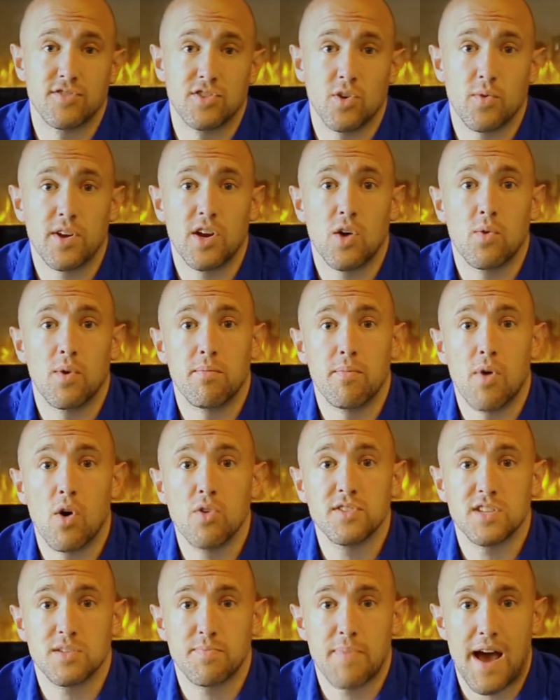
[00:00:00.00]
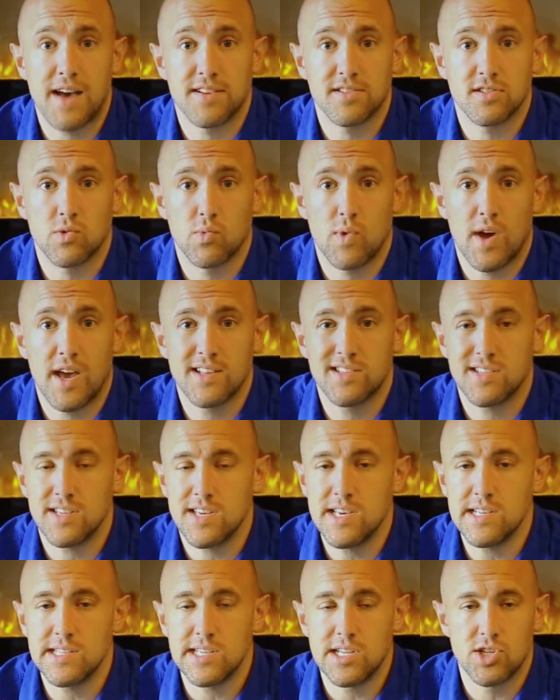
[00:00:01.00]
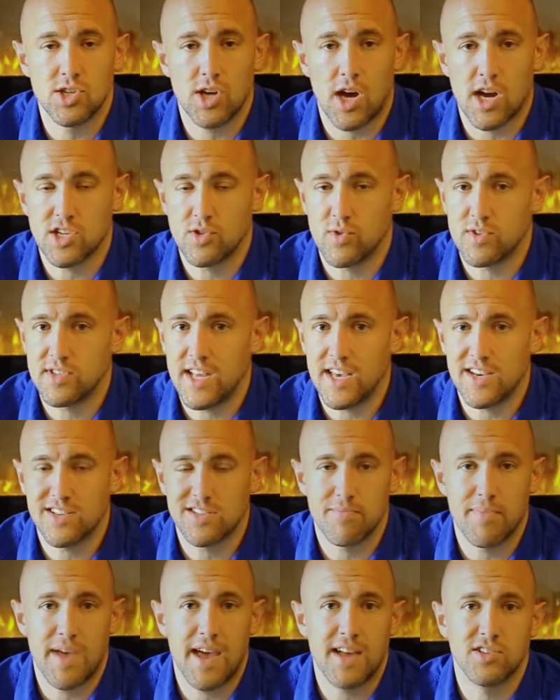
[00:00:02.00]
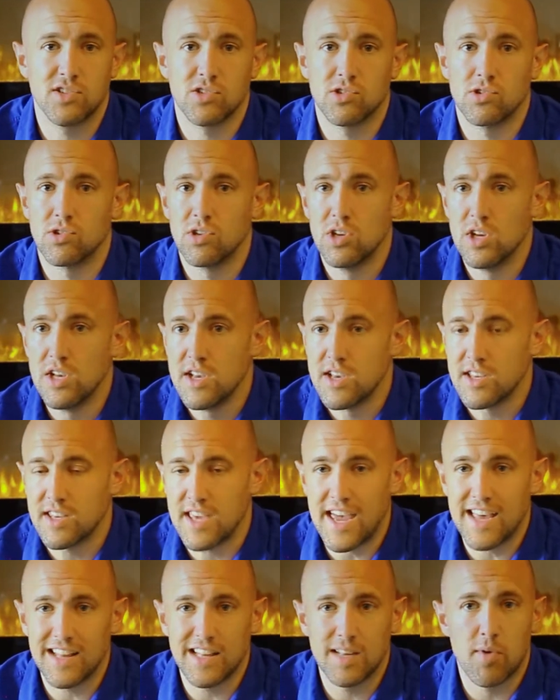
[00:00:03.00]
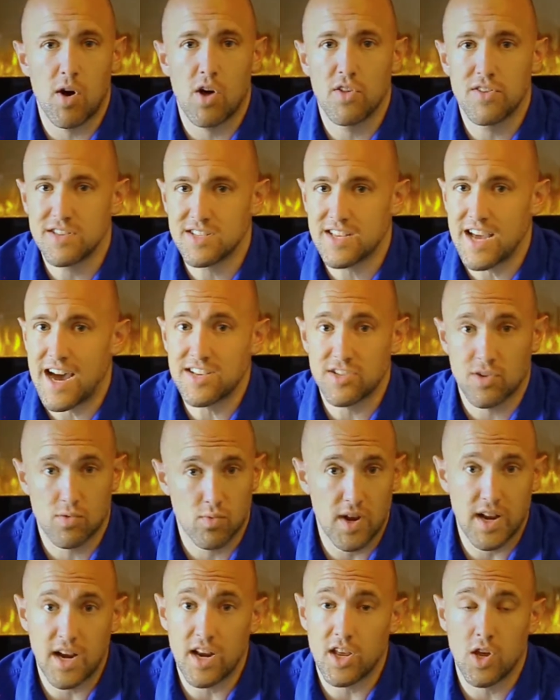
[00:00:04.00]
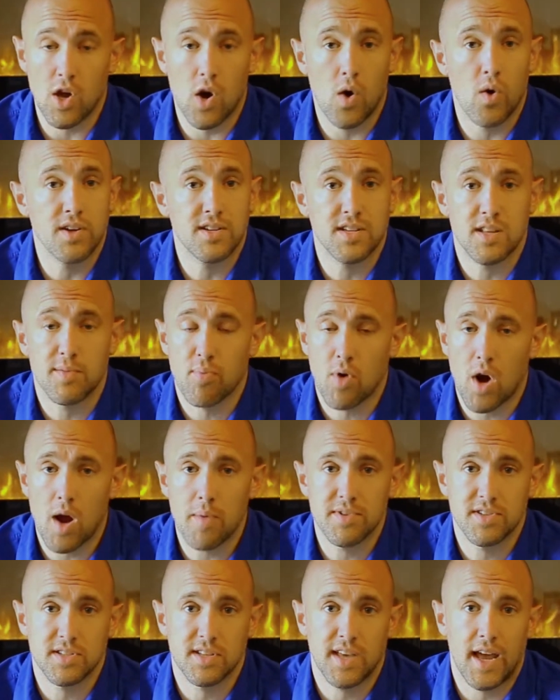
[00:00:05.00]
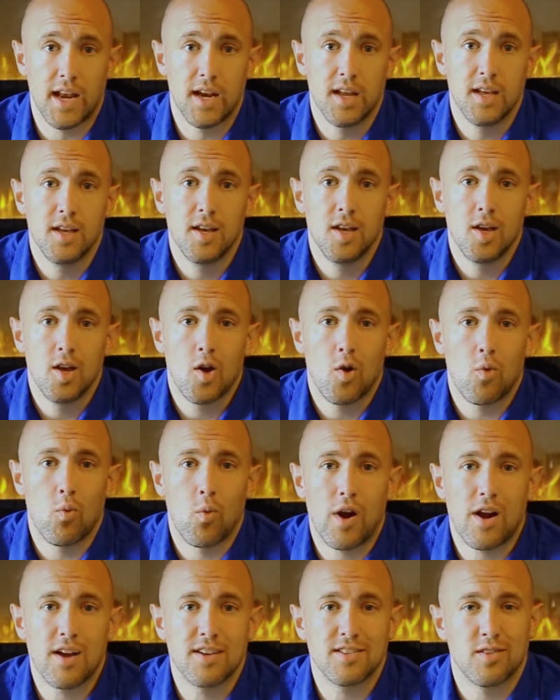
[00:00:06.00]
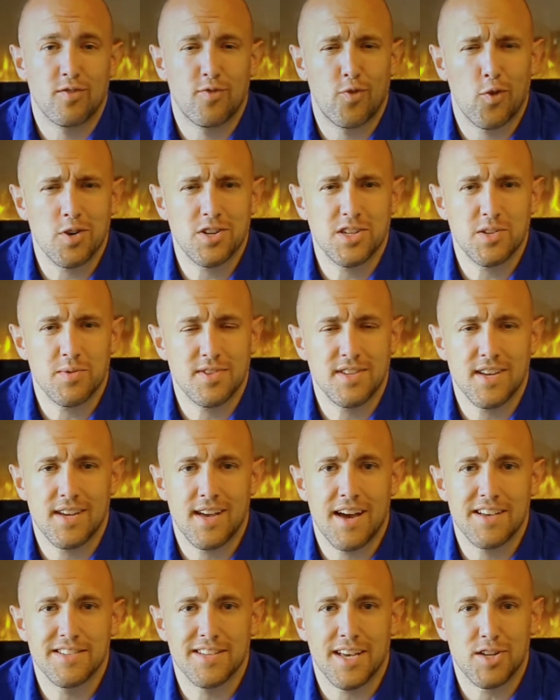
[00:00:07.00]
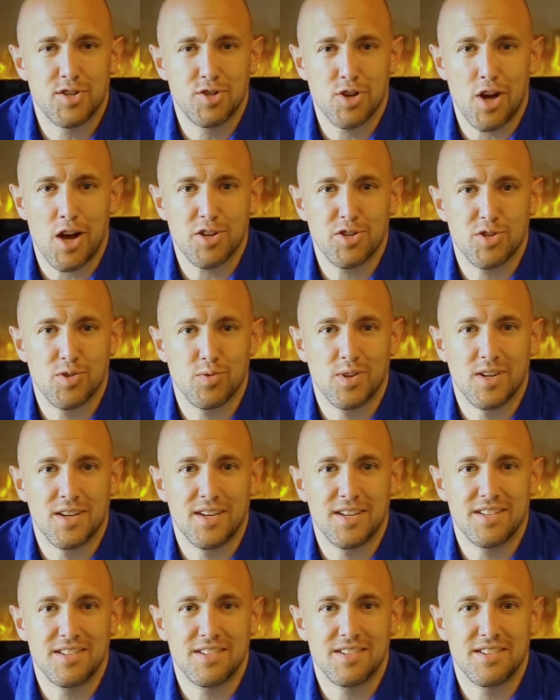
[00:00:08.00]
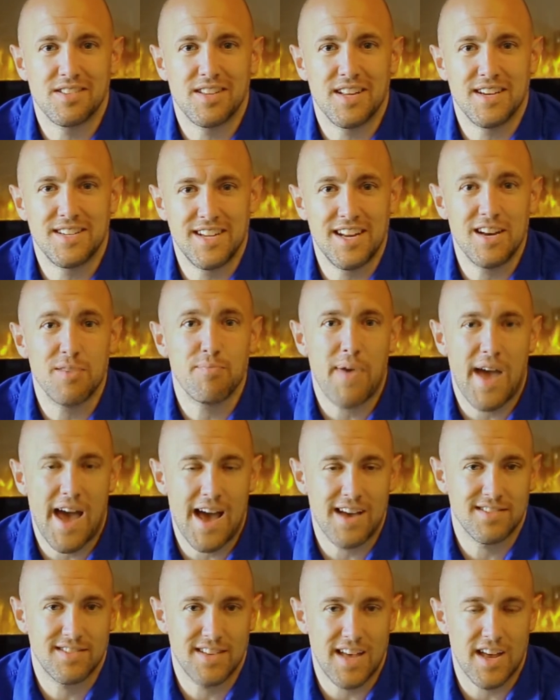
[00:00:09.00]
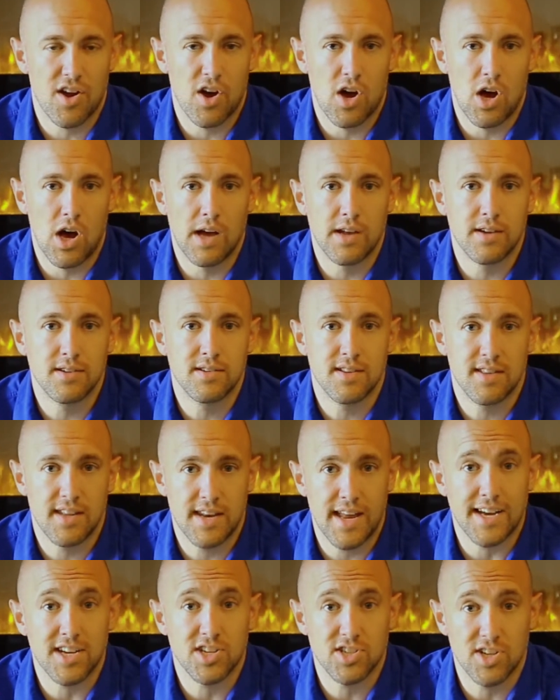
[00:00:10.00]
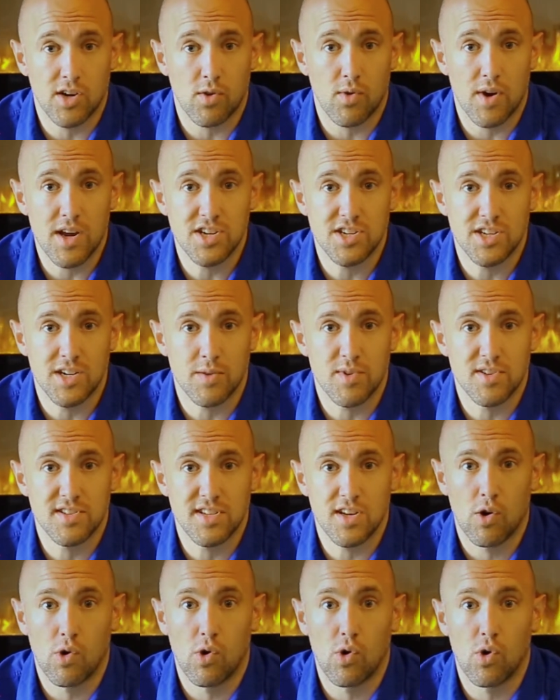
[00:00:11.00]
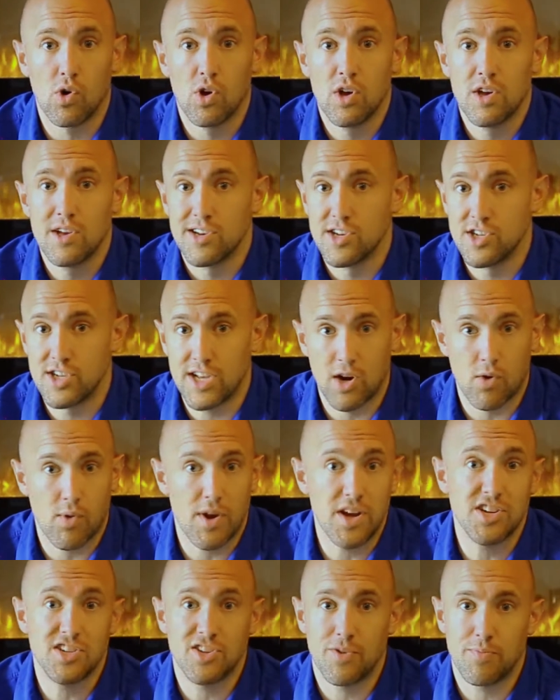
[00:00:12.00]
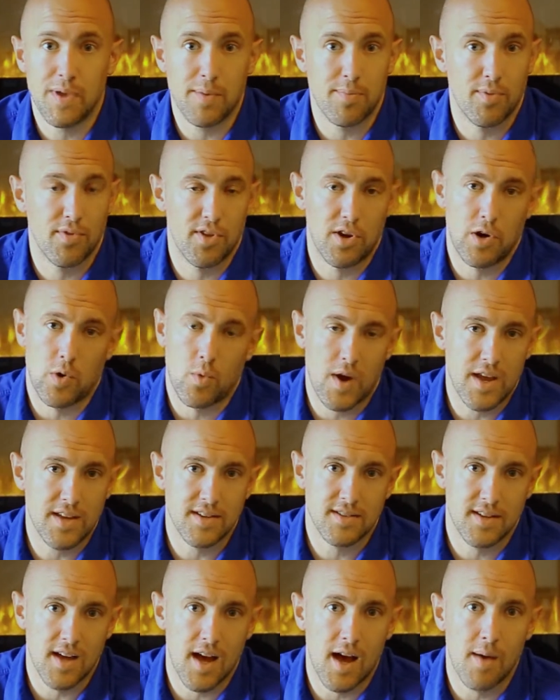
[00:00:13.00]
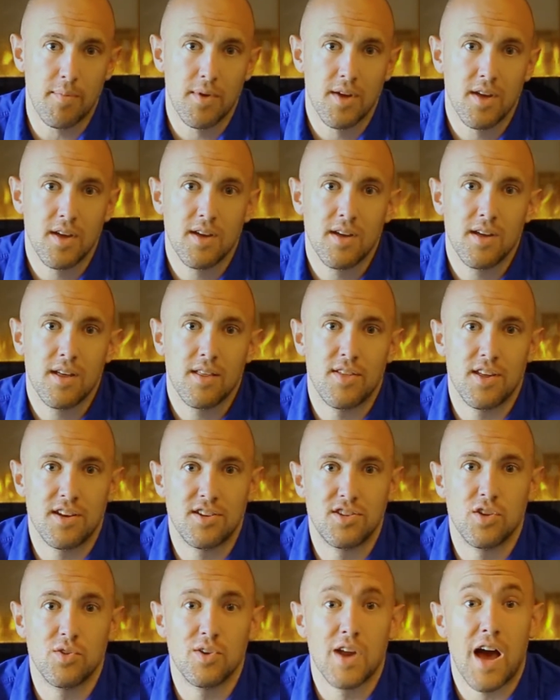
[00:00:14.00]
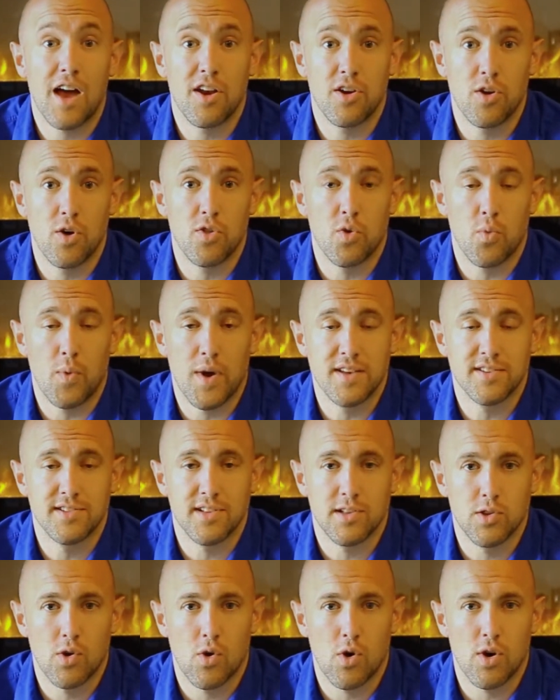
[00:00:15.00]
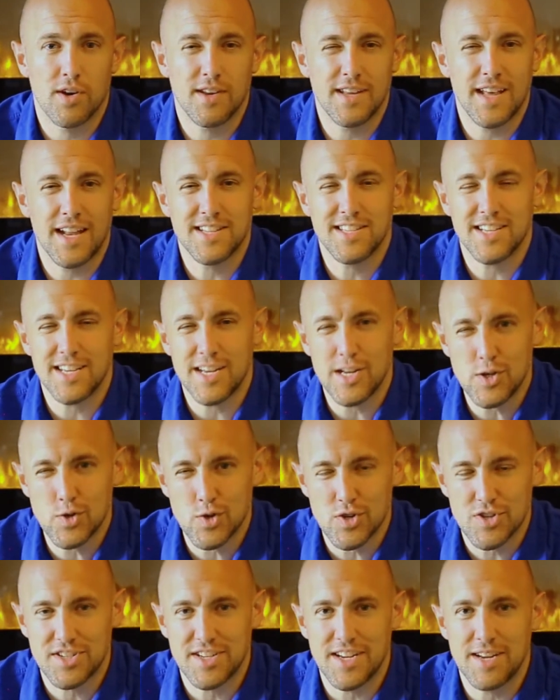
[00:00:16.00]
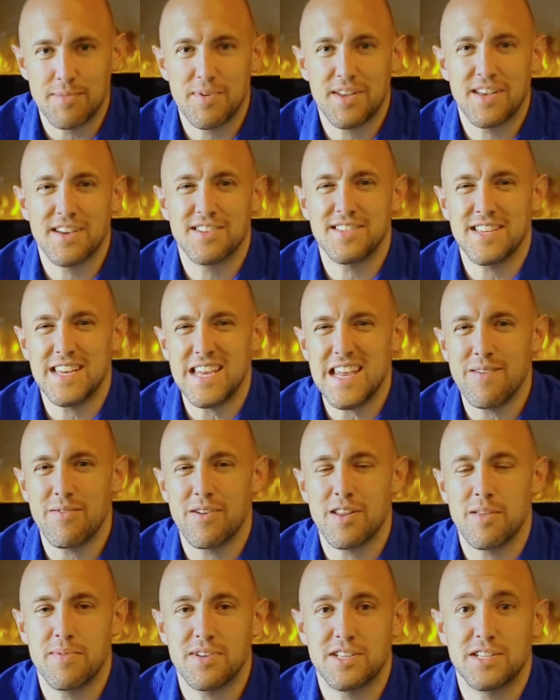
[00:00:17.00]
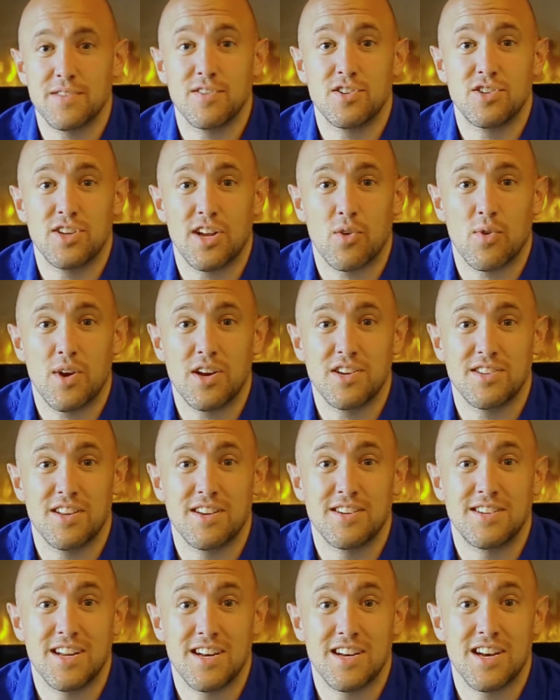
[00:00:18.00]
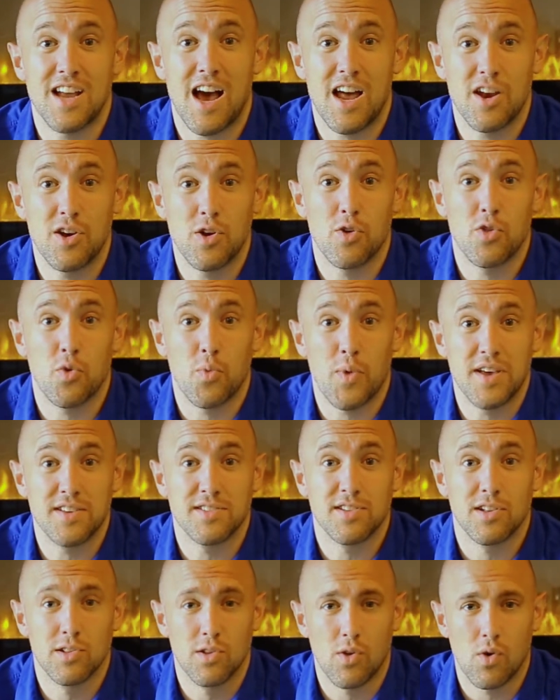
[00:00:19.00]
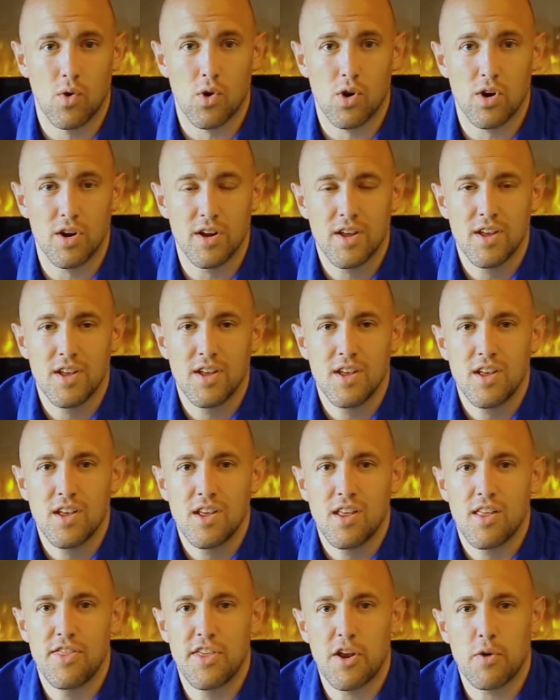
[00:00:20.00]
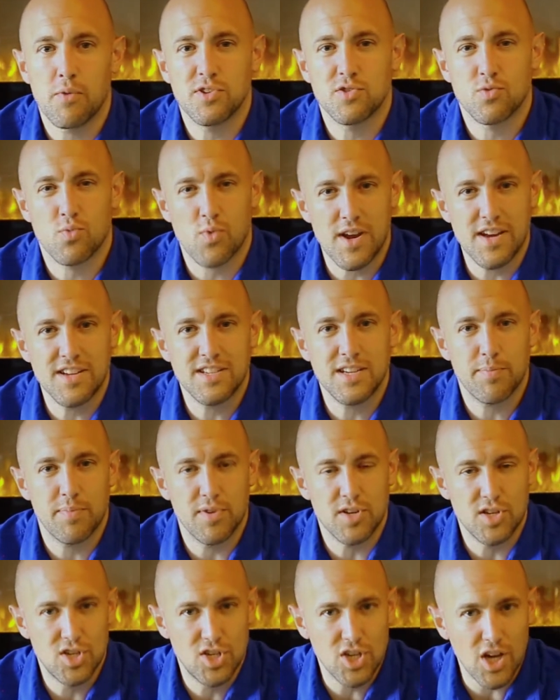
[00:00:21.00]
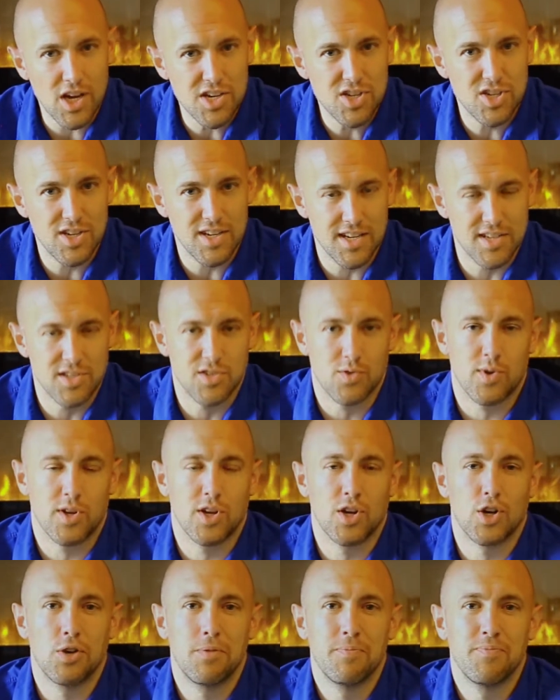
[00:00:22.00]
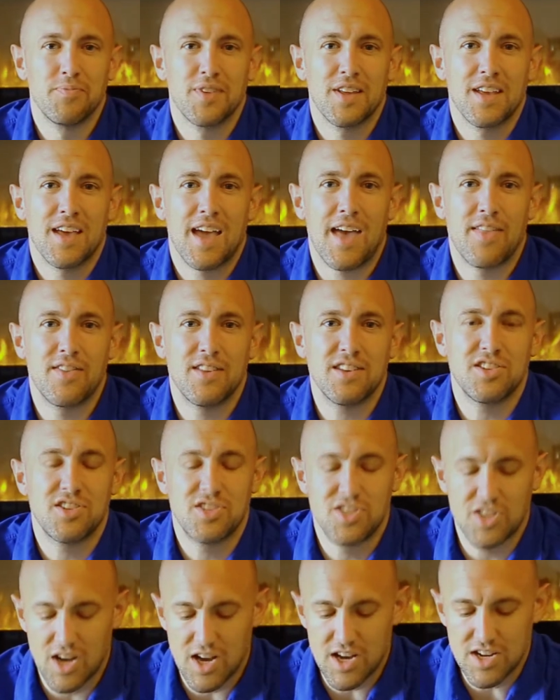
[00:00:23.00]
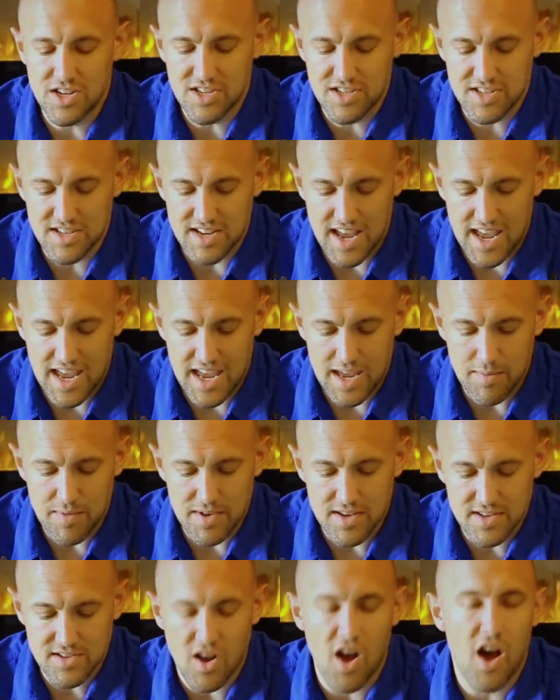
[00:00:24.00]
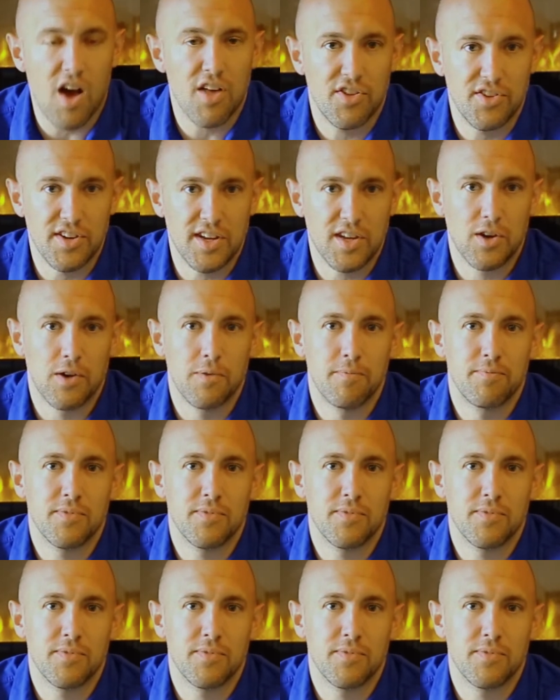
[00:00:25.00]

So we know when Moses passes away, it's easy. Joshua takes the mantle, Caleb, all these guys are ready to go into the promised land. Whereas unfortunately, we see guys like Joshua that didn't pass that on to the next generation. And we see a whole generation of people that are raised up that do not know the ways of the Lord. Yet it's interesting because even in the midst of a generation that did not know the ways of the Lord, there was raised up a judge in Israel, and this judge's name is Othniel.